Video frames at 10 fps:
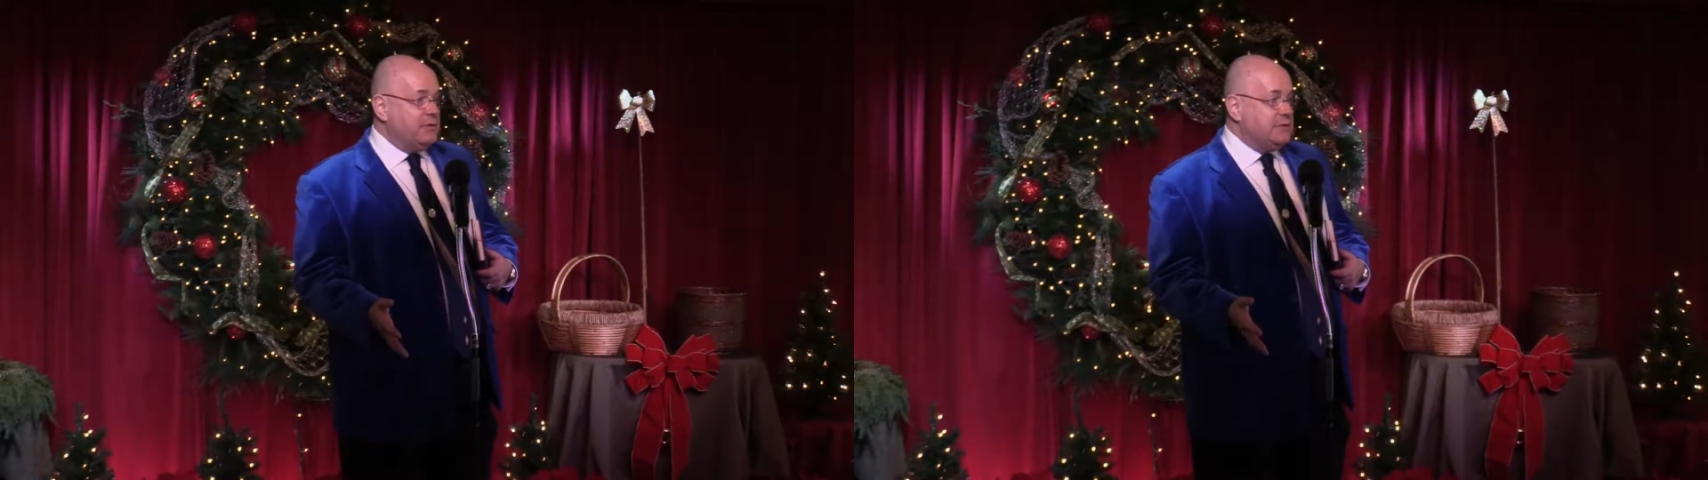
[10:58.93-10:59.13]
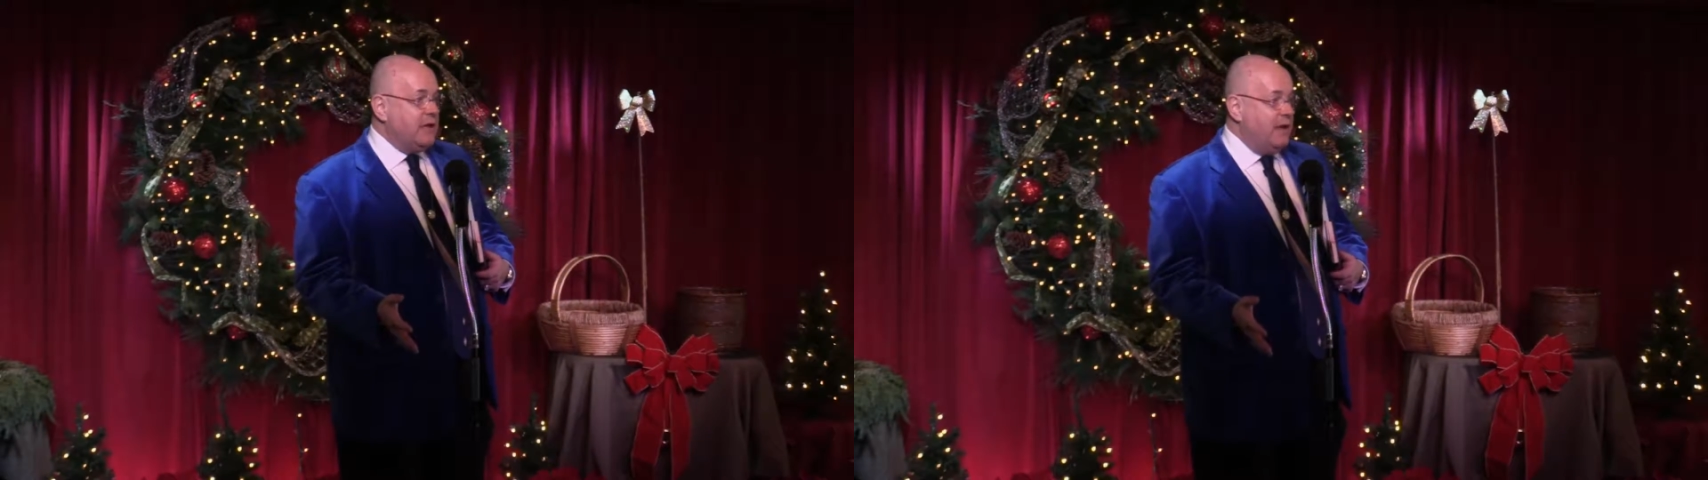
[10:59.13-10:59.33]
to
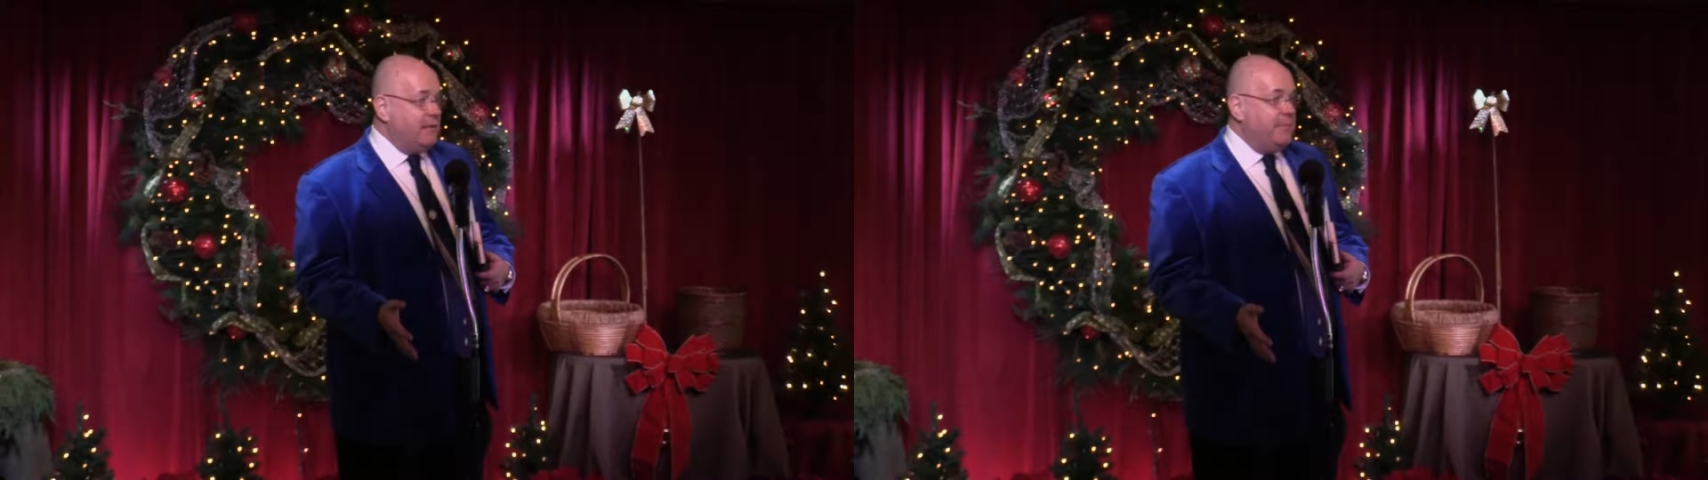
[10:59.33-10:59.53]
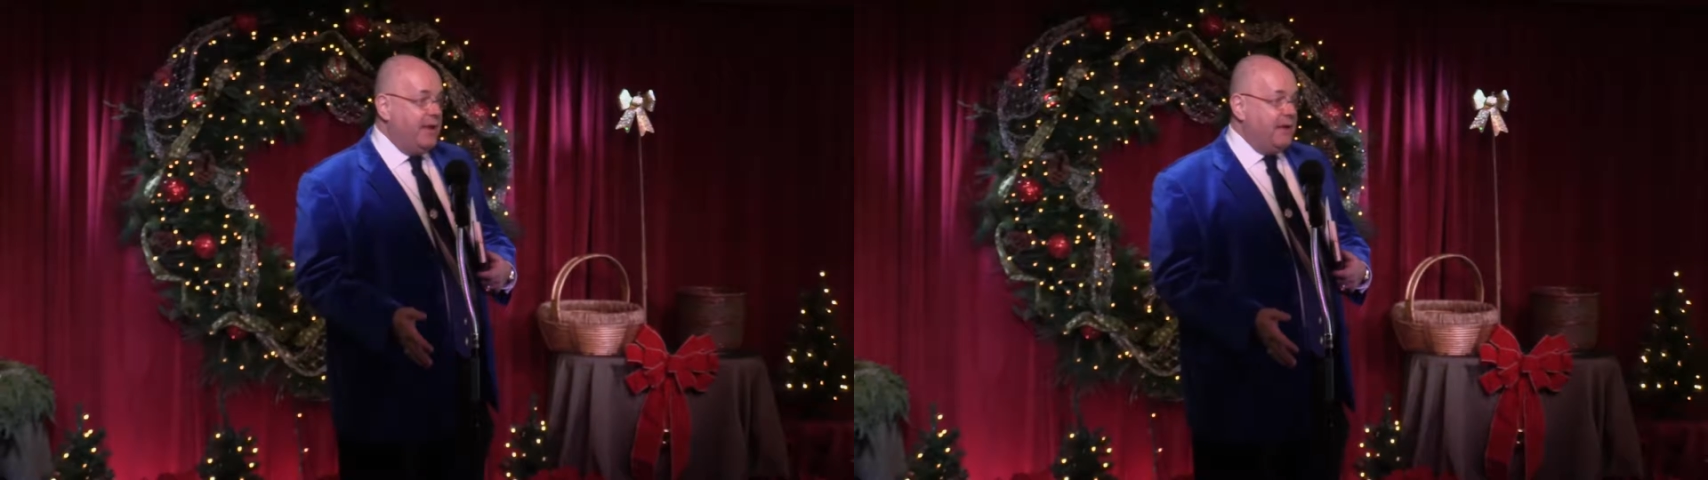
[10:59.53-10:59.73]

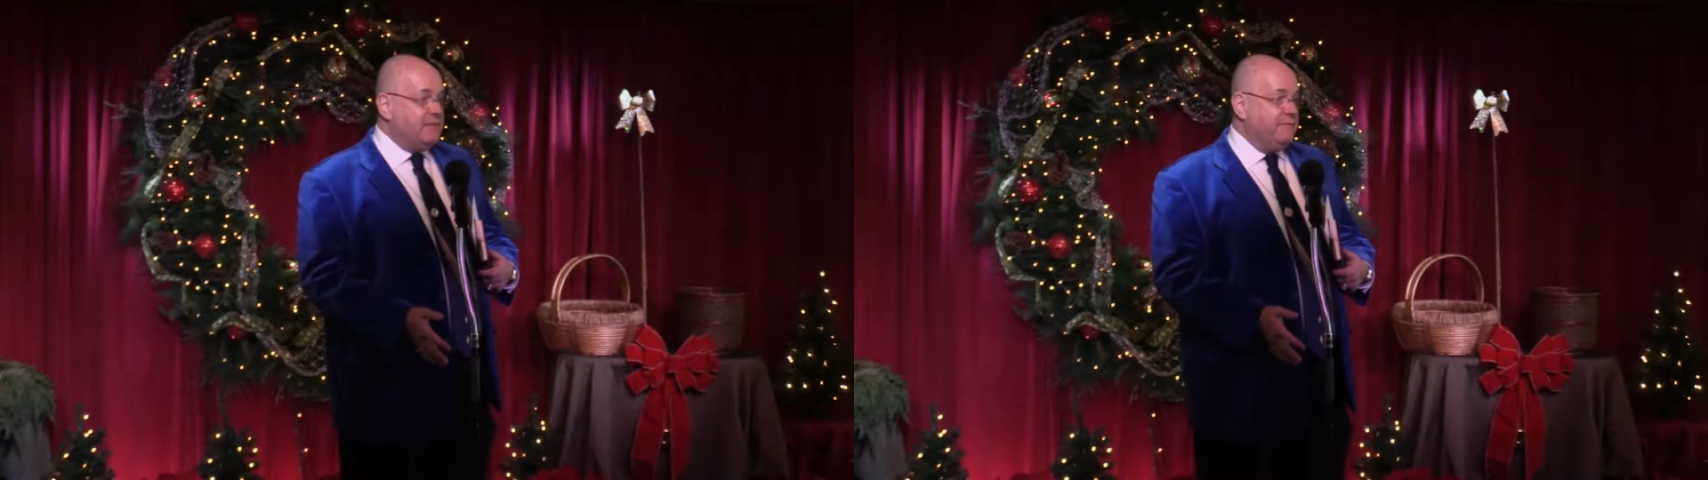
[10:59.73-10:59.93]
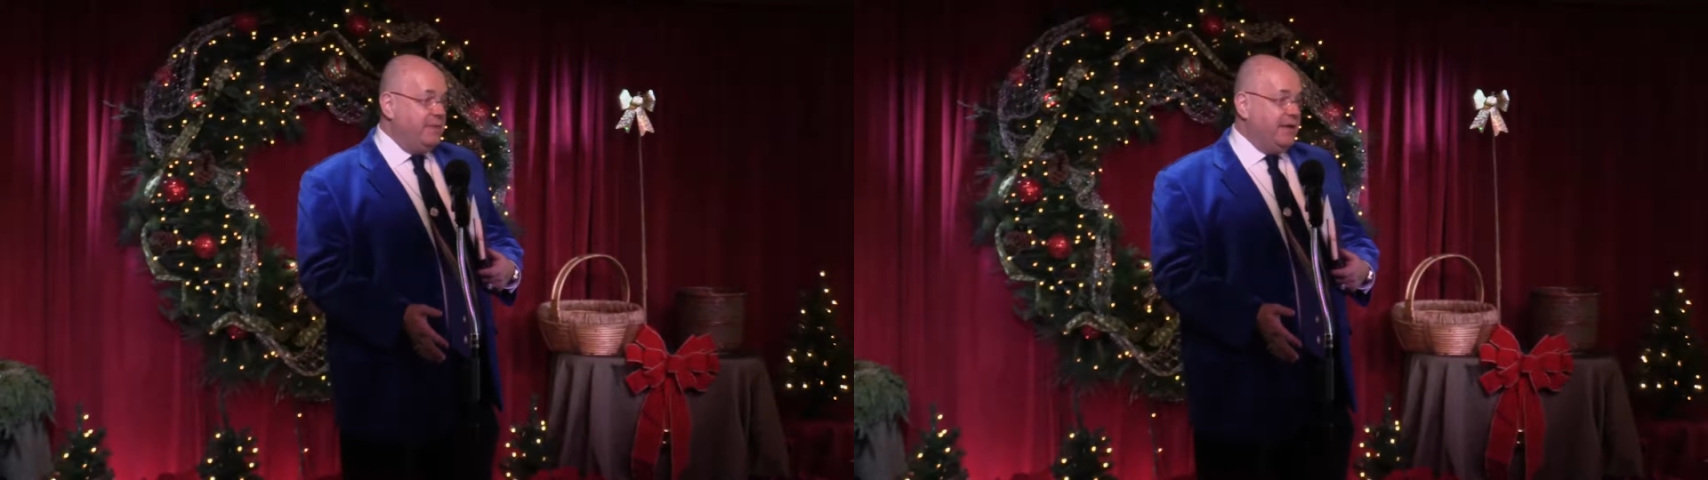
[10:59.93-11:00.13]
sign the
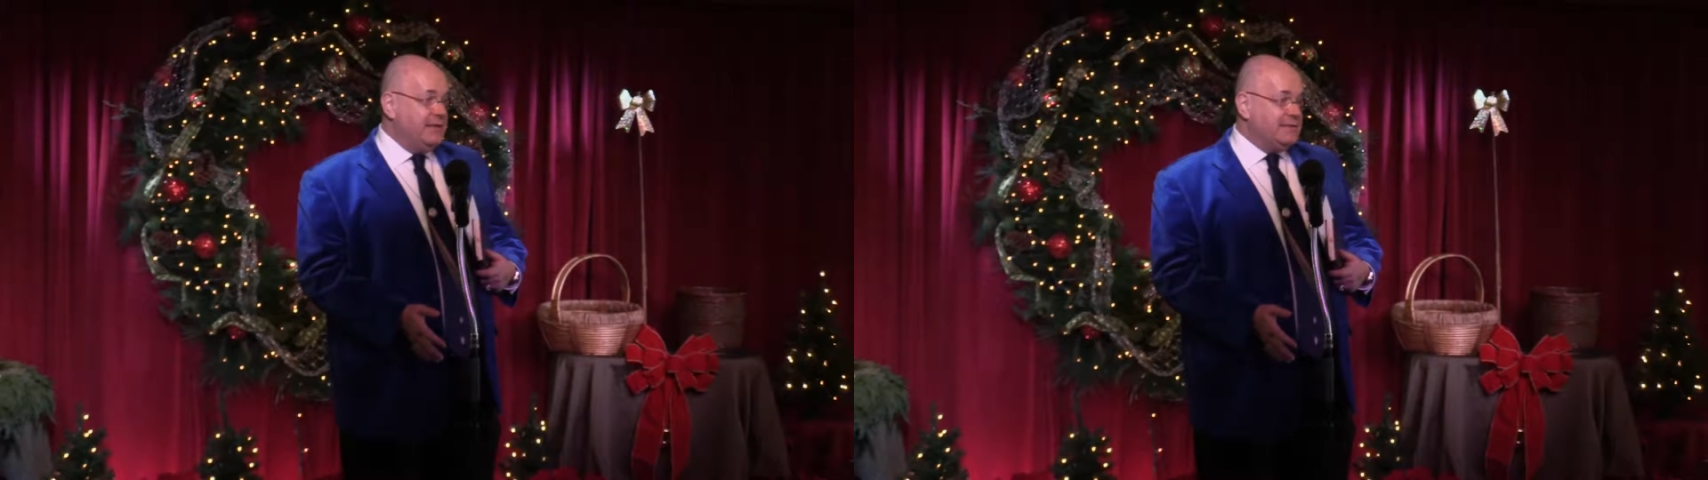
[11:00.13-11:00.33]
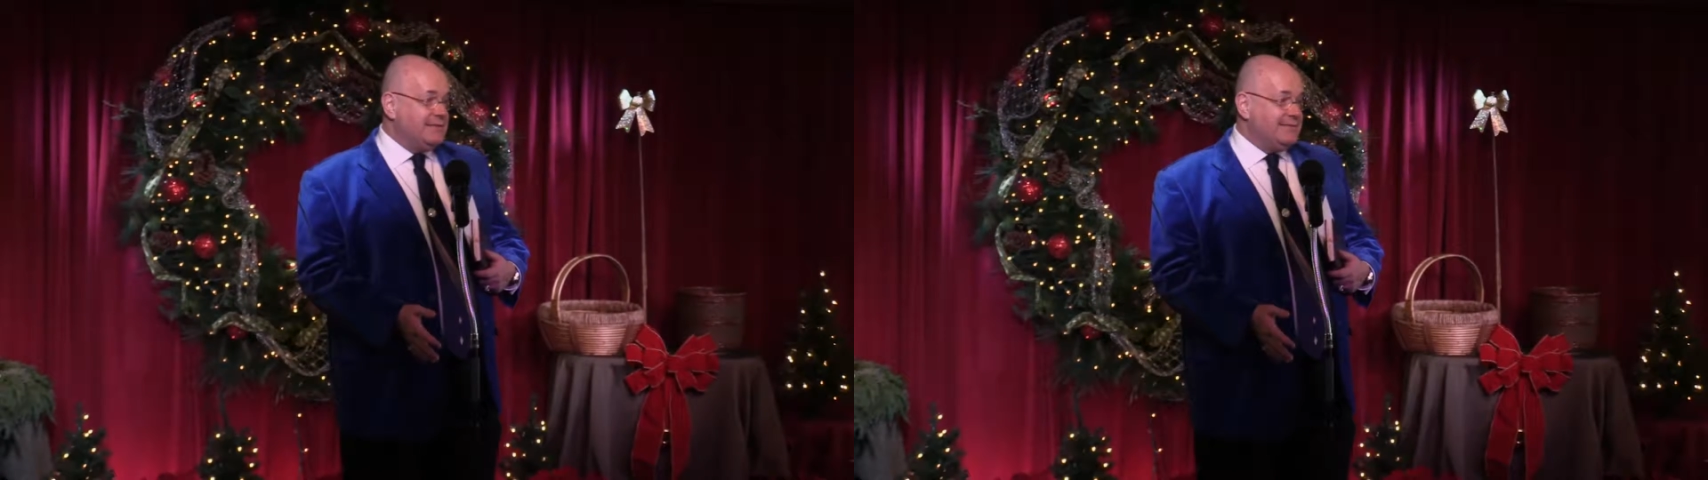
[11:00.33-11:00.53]
pact of
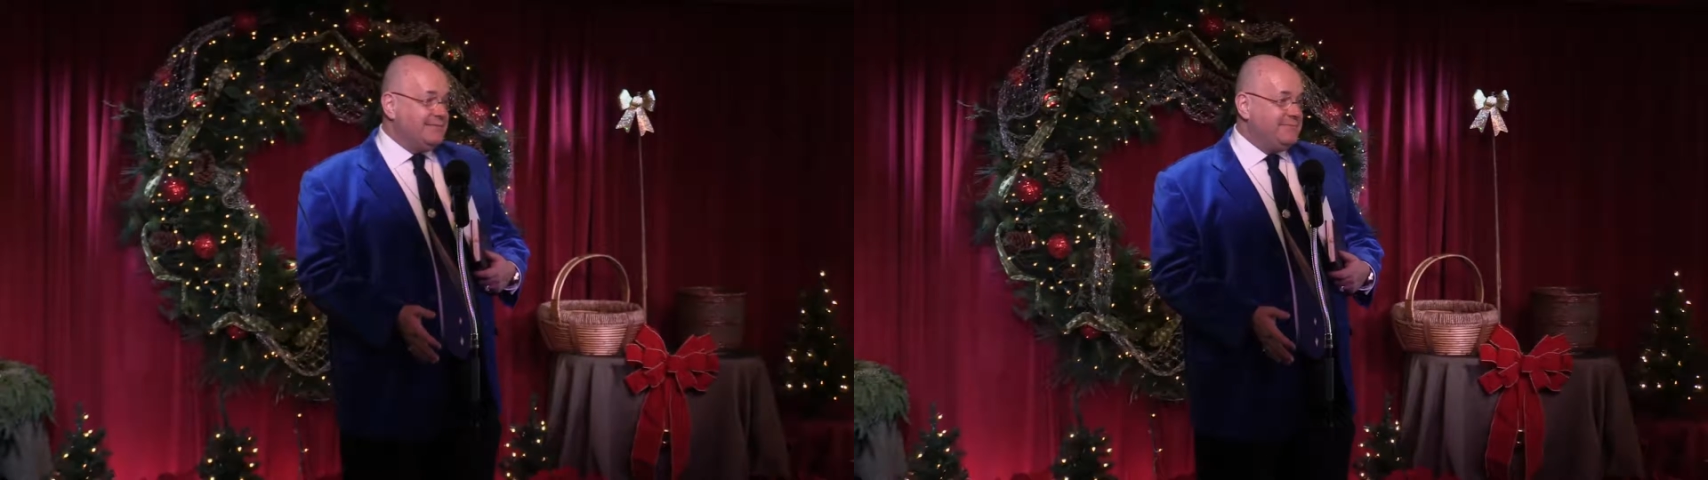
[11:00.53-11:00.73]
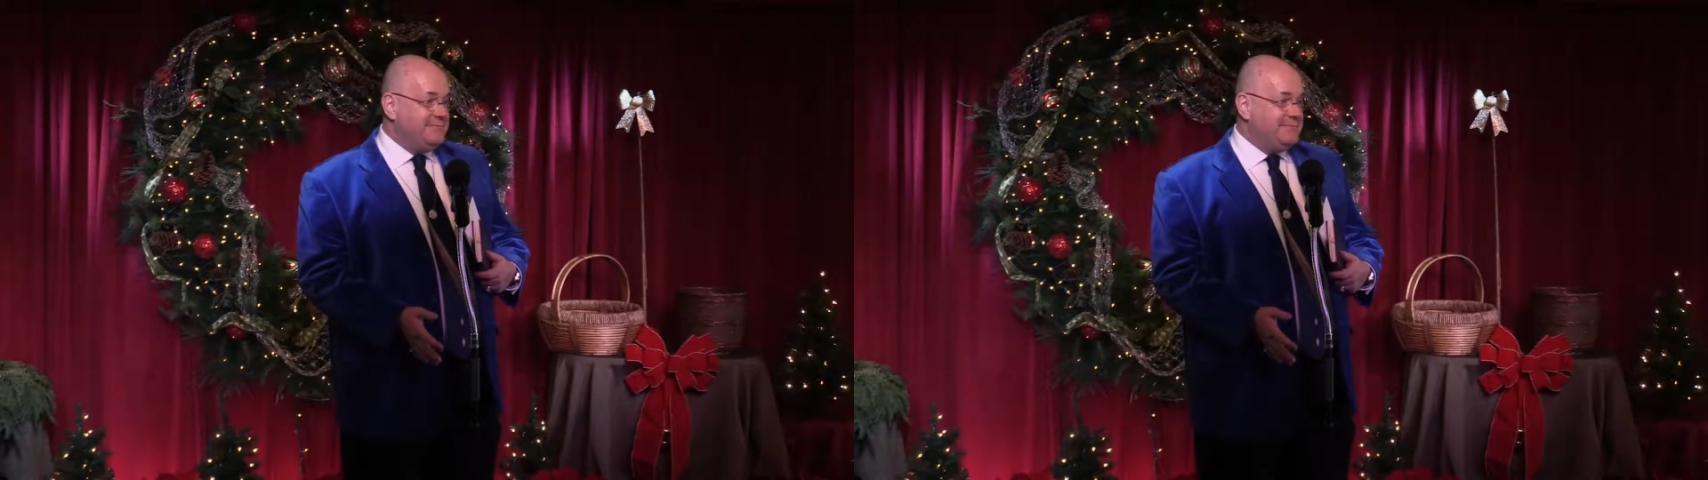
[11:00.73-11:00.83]
peace,